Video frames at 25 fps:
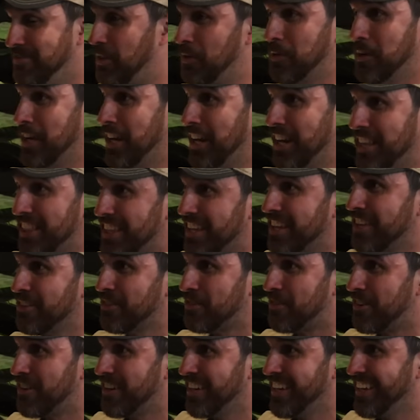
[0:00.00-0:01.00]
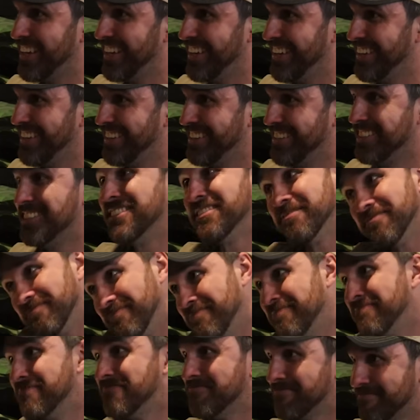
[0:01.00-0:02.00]
doing anything in the ring,
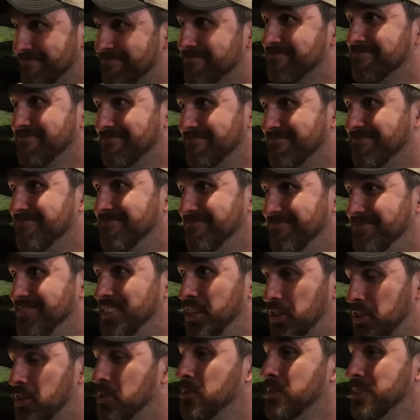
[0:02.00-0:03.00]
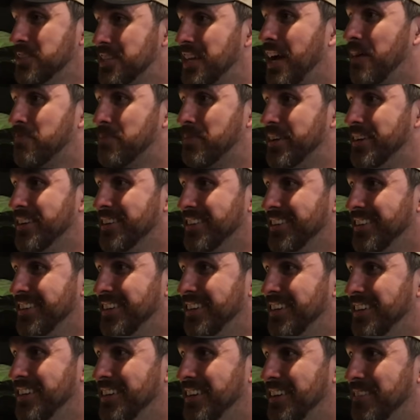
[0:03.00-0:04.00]
yeah, You're doing something. Yeah, you
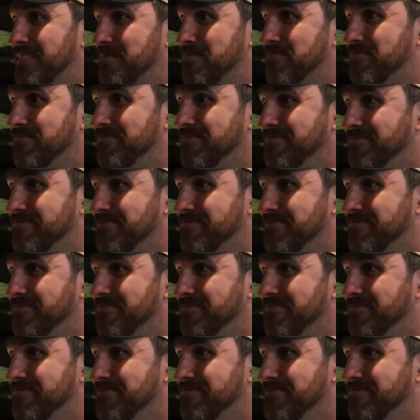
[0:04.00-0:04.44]
got something. You